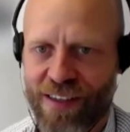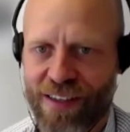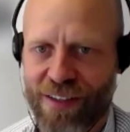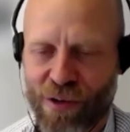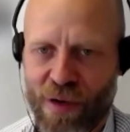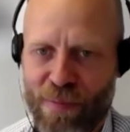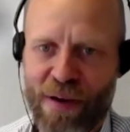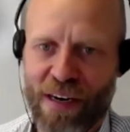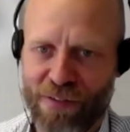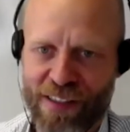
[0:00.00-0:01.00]
So it
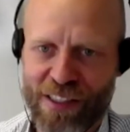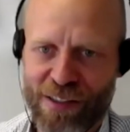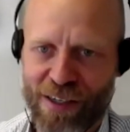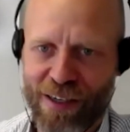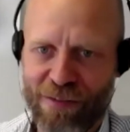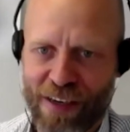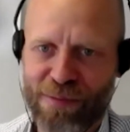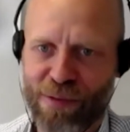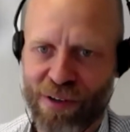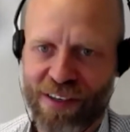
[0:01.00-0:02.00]
benefits
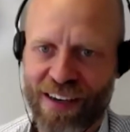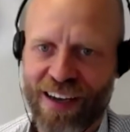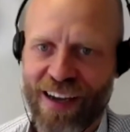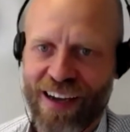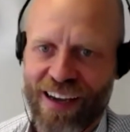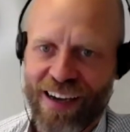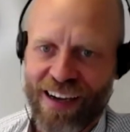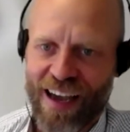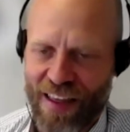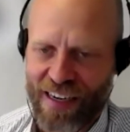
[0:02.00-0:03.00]
Facebook,
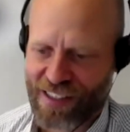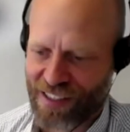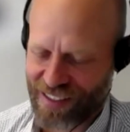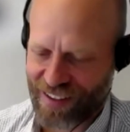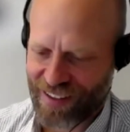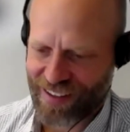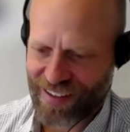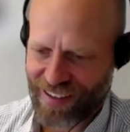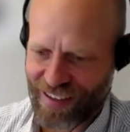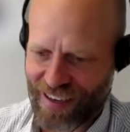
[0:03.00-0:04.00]
and that's
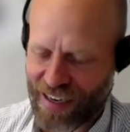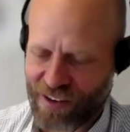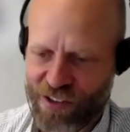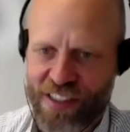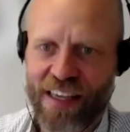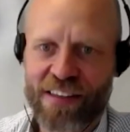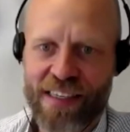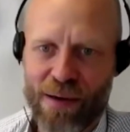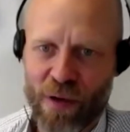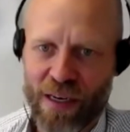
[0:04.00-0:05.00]
and you can say the
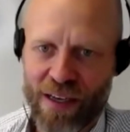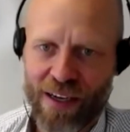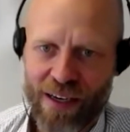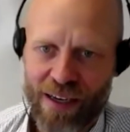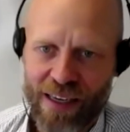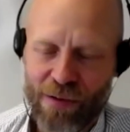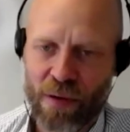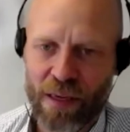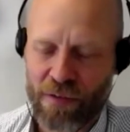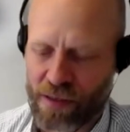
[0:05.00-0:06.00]
same with
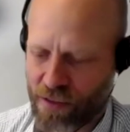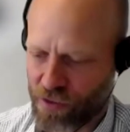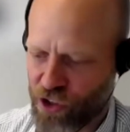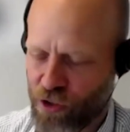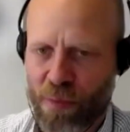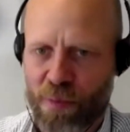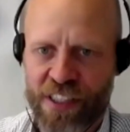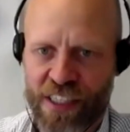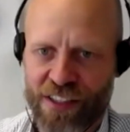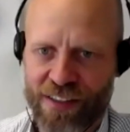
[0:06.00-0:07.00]
even consumer
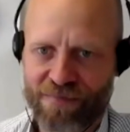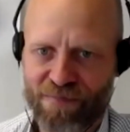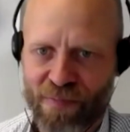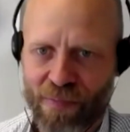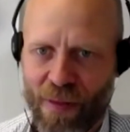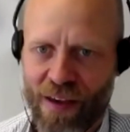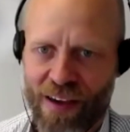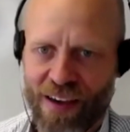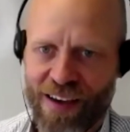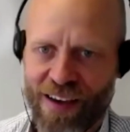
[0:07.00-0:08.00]
protection.
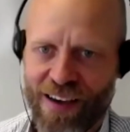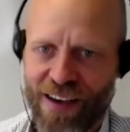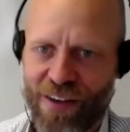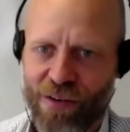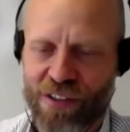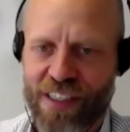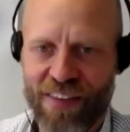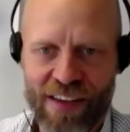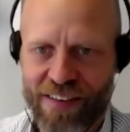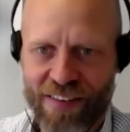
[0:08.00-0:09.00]
You can say
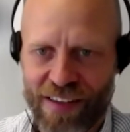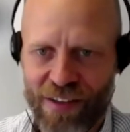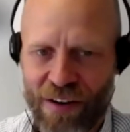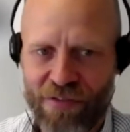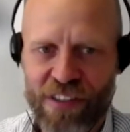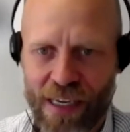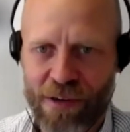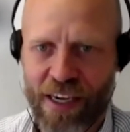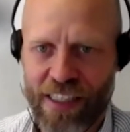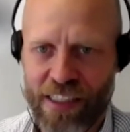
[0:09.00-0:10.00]
that you have the same
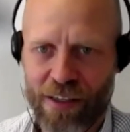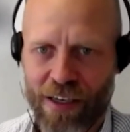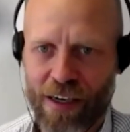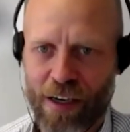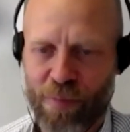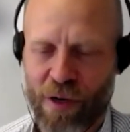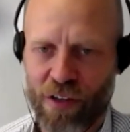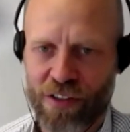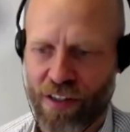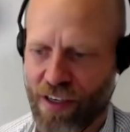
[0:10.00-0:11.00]
case
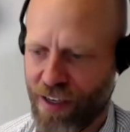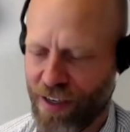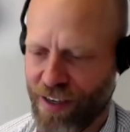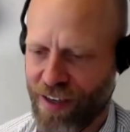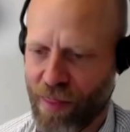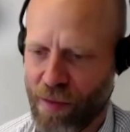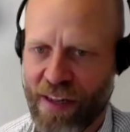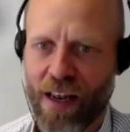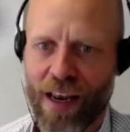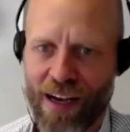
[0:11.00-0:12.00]
because the
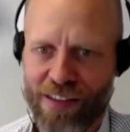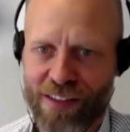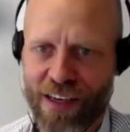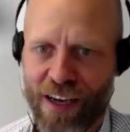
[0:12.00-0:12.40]
middle class,